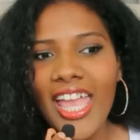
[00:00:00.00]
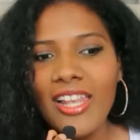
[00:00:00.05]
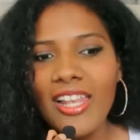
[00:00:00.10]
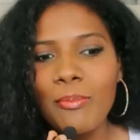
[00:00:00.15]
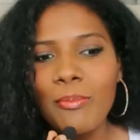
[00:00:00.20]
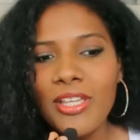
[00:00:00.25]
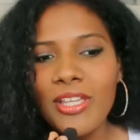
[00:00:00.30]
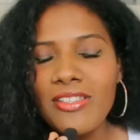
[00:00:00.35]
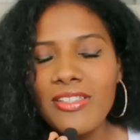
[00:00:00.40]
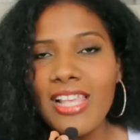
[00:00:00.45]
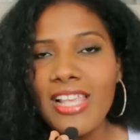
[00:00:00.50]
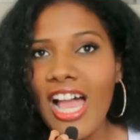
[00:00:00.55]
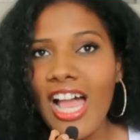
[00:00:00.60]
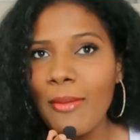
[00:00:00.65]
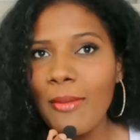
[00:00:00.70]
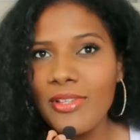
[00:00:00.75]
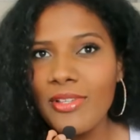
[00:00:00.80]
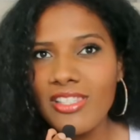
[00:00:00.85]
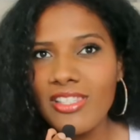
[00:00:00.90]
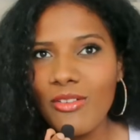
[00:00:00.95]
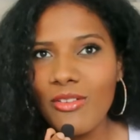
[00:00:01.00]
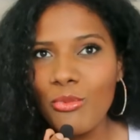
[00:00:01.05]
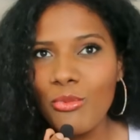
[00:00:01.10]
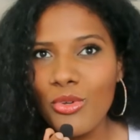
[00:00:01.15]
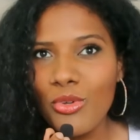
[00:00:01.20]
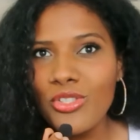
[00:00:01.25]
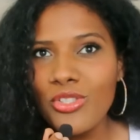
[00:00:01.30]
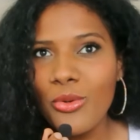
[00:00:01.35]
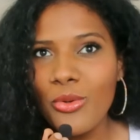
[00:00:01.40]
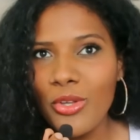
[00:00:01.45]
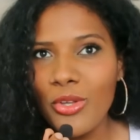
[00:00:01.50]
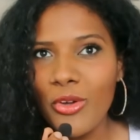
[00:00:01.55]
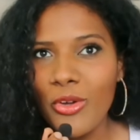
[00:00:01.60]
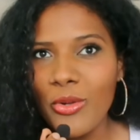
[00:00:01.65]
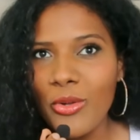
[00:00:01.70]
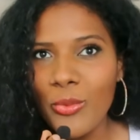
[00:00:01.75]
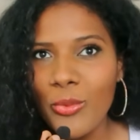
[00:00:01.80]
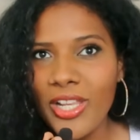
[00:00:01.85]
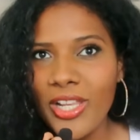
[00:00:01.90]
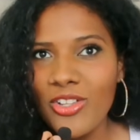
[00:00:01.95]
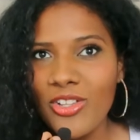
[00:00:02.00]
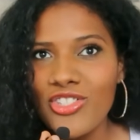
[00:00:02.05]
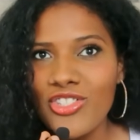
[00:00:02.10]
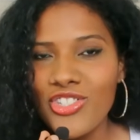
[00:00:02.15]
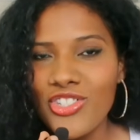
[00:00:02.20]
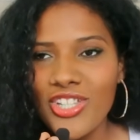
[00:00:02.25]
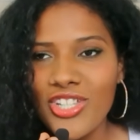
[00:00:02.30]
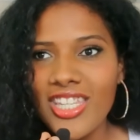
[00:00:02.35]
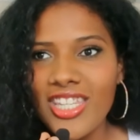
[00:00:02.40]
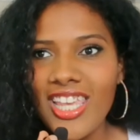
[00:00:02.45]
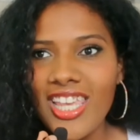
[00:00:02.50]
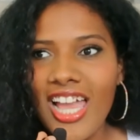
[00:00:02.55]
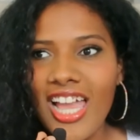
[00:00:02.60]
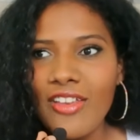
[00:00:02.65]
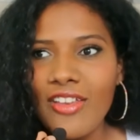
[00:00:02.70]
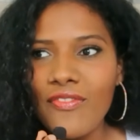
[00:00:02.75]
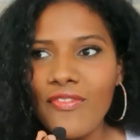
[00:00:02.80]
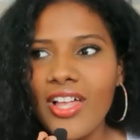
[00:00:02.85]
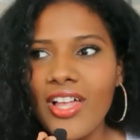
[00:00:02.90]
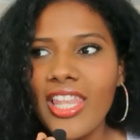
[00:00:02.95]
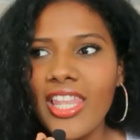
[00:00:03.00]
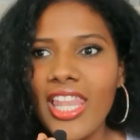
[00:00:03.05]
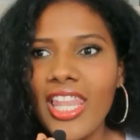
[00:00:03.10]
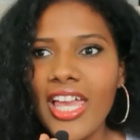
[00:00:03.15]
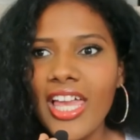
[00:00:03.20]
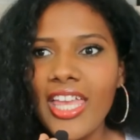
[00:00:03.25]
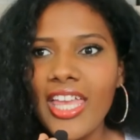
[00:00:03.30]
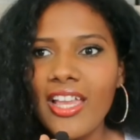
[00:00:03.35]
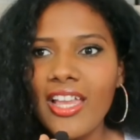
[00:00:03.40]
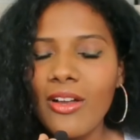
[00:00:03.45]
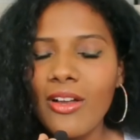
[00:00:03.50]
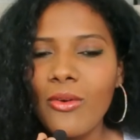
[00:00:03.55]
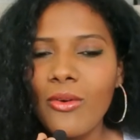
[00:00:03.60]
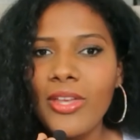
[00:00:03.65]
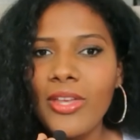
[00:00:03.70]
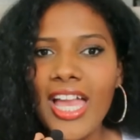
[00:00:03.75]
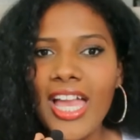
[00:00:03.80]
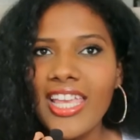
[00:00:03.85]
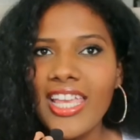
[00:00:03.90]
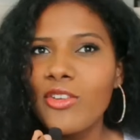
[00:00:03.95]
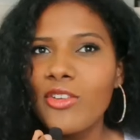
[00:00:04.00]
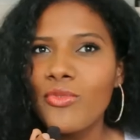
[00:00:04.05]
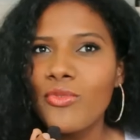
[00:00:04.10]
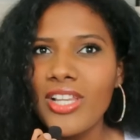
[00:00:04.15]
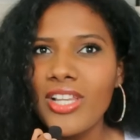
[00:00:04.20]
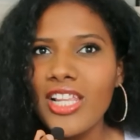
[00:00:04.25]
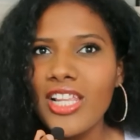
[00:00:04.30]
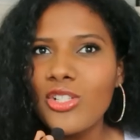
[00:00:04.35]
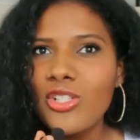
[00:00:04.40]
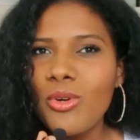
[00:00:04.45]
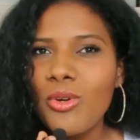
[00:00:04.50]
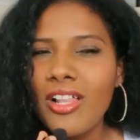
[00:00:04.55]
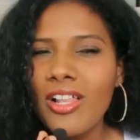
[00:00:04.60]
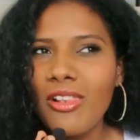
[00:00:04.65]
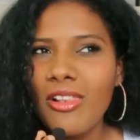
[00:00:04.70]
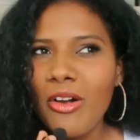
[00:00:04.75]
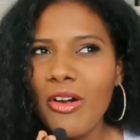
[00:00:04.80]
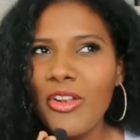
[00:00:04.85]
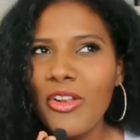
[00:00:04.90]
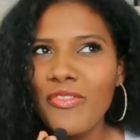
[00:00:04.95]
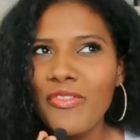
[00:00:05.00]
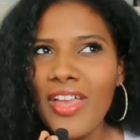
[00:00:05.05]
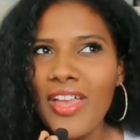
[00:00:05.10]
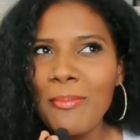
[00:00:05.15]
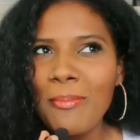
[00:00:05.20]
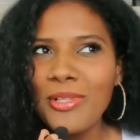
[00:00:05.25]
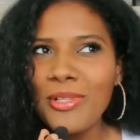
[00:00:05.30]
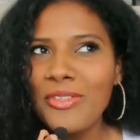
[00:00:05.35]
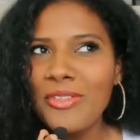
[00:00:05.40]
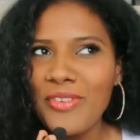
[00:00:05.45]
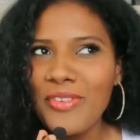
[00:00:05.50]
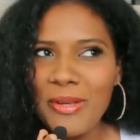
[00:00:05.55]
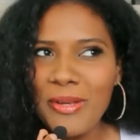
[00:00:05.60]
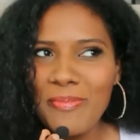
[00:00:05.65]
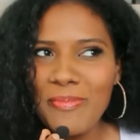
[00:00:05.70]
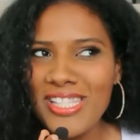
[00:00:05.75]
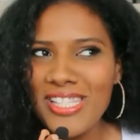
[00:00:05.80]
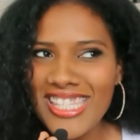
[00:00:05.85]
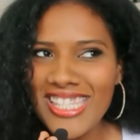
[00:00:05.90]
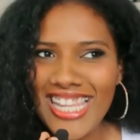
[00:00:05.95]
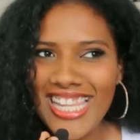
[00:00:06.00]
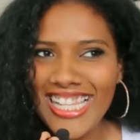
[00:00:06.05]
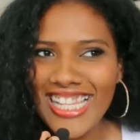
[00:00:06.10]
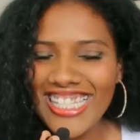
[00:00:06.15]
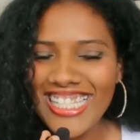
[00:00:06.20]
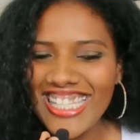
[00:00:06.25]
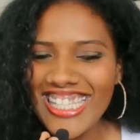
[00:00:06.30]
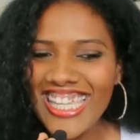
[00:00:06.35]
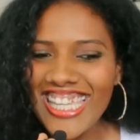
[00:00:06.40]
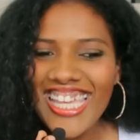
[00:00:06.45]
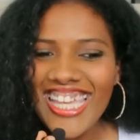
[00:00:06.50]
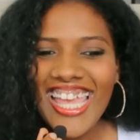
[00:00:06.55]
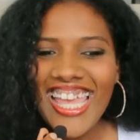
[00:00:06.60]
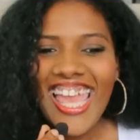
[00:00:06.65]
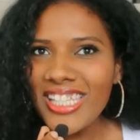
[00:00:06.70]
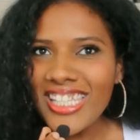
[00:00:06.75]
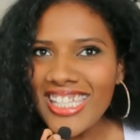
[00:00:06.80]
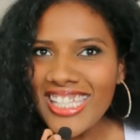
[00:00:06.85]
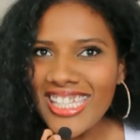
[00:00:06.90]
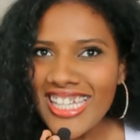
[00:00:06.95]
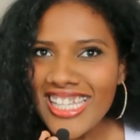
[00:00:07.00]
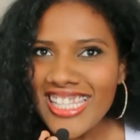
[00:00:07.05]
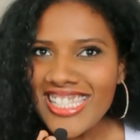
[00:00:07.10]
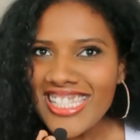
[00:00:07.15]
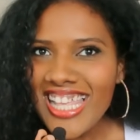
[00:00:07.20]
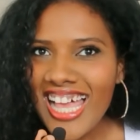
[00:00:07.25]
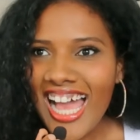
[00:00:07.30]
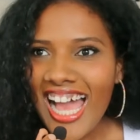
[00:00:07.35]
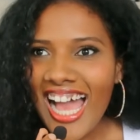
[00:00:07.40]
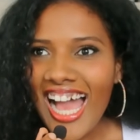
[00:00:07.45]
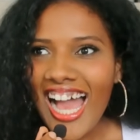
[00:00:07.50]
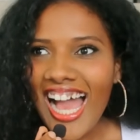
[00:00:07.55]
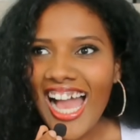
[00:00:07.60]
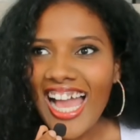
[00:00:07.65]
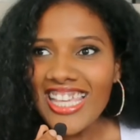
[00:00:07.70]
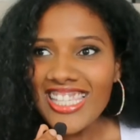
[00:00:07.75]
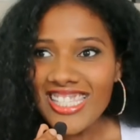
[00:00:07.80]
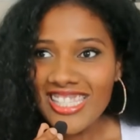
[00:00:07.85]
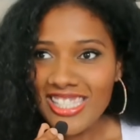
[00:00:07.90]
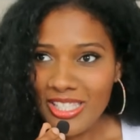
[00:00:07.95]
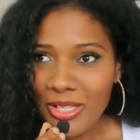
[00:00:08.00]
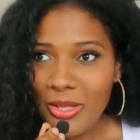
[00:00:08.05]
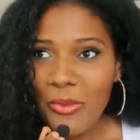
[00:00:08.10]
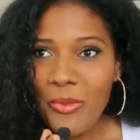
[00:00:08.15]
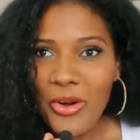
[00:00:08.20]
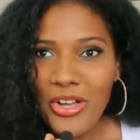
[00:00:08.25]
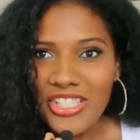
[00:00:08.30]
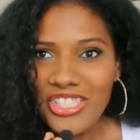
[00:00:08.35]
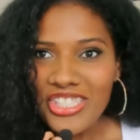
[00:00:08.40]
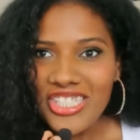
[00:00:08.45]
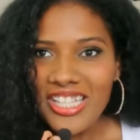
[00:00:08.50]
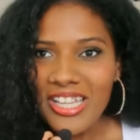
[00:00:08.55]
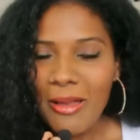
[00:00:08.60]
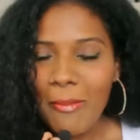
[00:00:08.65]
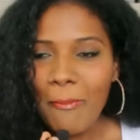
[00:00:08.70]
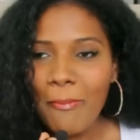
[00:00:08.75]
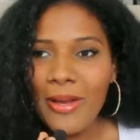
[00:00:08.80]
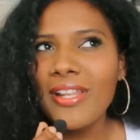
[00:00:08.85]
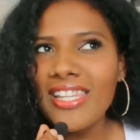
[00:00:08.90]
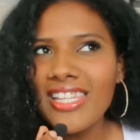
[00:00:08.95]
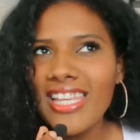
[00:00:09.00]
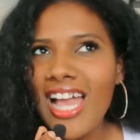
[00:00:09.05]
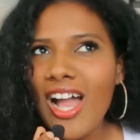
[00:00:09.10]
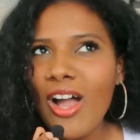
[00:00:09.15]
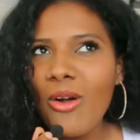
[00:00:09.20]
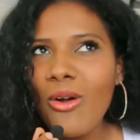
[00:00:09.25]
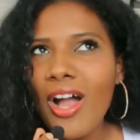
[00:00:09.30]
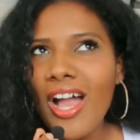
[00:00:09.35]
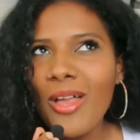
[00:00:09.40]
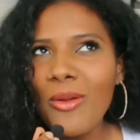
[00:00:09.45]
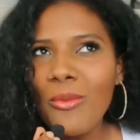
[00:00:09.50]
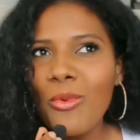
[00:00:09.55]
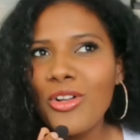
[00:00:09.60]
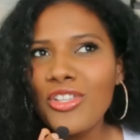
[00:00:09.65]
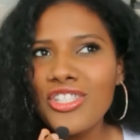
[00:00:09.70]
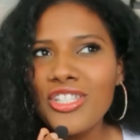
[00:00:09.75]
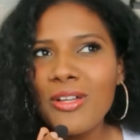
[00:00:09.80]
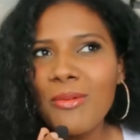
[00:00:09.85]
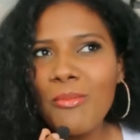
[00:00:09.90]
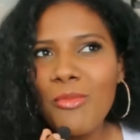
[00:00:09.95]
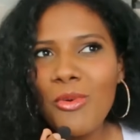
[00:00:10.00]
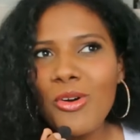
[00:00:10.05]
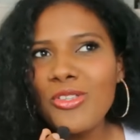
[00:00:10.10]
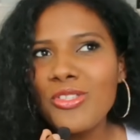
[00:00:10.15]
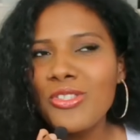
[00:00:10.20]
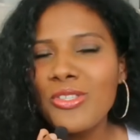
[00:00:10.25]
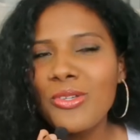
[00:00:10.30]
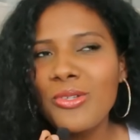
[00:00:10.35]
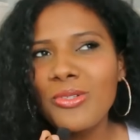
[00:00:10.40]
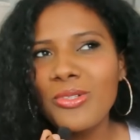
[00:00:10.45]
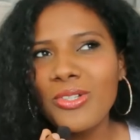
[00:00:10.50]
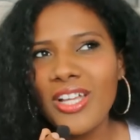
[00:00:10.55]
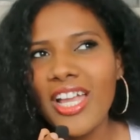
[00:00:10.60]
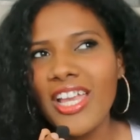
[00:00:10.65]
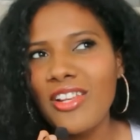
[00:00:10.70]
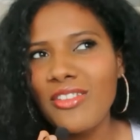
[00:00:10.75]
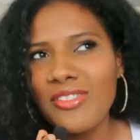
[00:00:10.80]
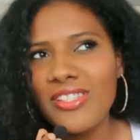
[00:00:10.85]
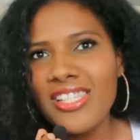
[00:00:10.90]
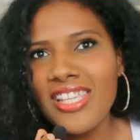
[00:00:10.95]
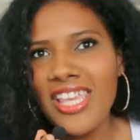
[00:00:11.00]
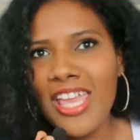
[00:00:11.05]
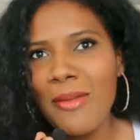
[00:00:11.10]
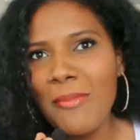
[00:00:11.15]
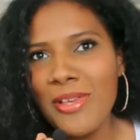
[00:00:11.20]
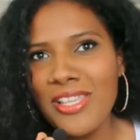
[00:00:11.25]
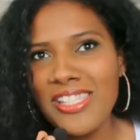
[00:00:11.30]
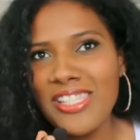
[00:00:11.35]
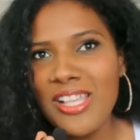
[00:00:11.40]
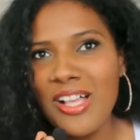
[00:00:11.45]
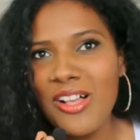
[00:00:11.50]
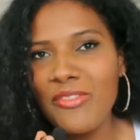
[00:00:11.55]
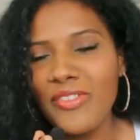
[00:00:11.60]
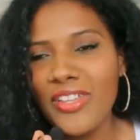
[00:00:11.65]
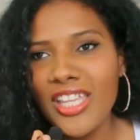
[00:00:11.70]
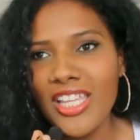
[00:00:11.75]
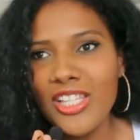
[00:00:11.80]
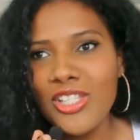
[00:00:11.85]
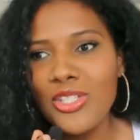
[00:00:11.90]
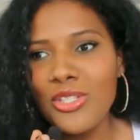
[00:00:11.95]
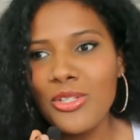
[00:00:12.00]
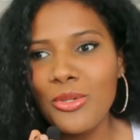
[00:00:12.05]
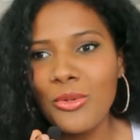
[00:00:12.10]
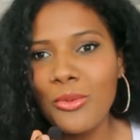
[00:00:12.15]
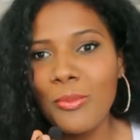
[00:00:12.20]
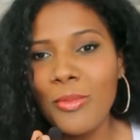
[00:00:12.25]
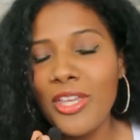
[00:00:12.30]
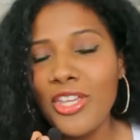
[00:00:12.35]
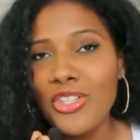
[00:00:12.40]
And because I myself was going on a weight loss journey, I felt like, okay, I can relate to a lot of AMBERLYNN REID personality. Through the years, I still watch her, but now I watch her more so to kind of scare myself into